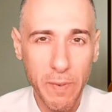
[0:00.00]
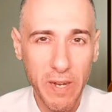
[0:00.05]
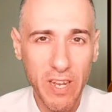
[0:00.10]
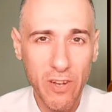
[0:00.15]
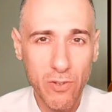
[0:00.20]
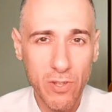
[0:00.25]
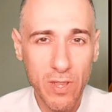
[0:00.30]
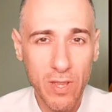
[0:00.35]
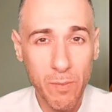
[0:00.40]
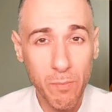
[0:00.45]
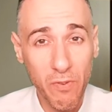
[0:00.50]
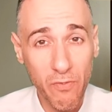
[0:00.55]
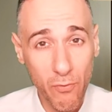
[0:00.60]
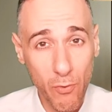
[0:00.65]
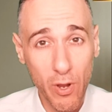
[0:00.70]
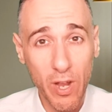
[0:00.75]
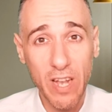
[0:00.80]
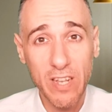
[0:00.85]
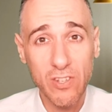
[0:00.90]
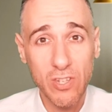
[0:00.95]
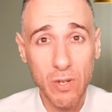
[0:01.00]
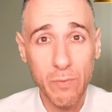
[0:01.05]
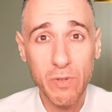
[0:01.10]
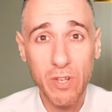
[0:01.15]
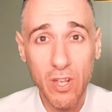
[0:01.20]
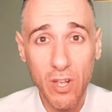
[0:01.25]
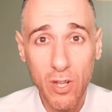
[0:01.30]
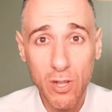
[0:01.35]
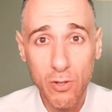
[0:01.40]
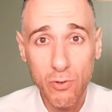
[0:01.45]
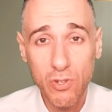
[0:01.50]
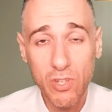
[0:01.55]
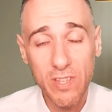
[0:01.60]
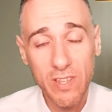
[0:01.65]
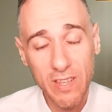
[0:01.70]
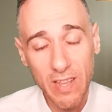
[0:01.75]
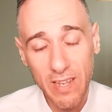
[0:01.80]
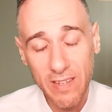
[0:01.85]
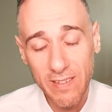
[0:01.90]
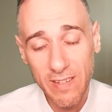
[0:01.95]
But here's the thing, before you guys jump to
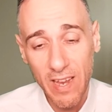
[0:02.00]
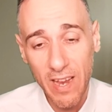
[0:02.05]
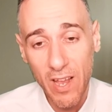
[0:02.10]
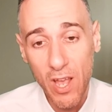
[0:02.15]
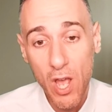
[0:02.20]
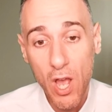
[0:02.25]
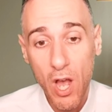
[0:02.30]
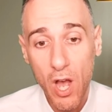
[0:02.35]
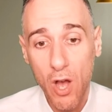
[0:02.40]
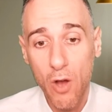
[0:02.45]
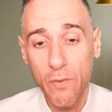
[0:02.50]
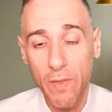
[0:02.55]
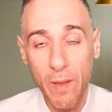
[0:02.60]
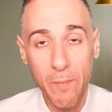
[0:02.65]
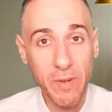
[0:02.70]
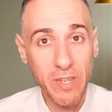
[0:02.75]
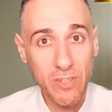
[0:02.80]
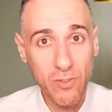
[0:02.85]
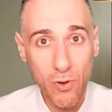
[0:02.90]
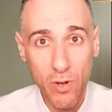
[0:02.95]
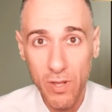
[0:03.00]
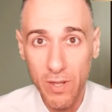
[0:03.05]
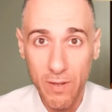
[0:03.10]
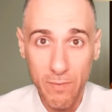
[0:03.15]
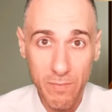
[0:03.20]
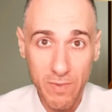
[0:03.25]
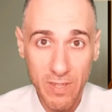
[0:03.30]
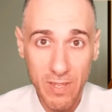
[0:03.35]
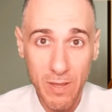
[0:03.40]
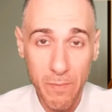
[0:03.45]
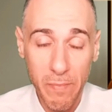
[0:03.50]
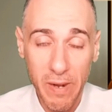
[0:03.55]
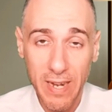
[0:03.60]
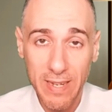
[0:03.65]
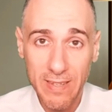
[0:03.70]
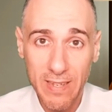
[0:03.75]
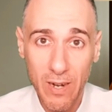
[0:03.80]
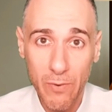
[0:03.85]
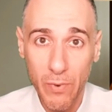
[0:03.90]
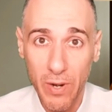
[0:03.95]
conclusions saying, oh, that means they're on to the
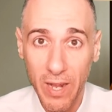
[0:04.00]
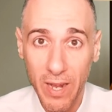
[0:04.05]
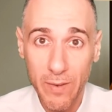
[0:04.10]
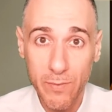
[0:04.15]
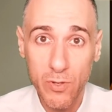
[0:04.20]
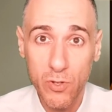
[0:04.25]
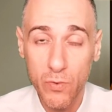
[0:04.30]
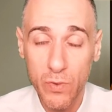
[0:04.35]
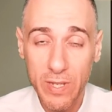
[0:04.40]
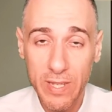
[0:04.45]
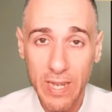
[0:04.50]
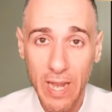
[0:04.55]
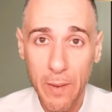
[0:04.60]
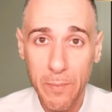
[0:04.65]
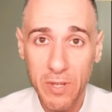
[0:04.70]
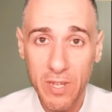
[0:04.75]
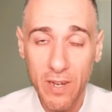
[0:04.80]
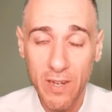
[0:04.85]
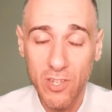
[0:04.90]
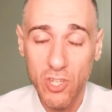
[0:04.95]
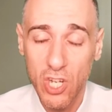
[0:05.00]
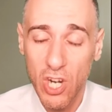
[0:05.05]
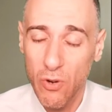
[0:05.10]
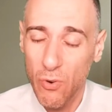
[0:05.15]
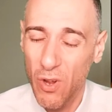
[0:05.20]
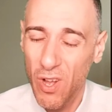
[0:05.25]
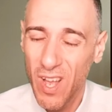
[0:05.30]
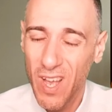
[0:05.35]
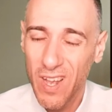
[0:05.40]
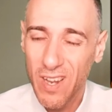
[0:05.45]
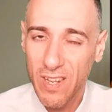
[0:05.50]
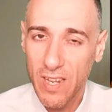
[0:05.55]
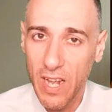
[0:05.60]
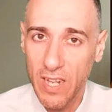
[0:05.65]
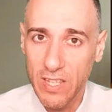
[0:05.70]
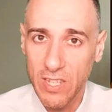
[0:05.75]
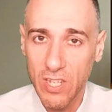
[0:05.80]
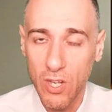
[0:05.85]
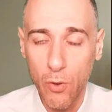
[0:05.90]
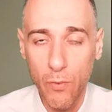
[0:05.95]
buy side when it comes to risk appetite in general,
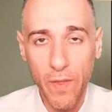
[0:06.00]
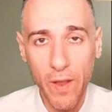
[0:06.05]
not so.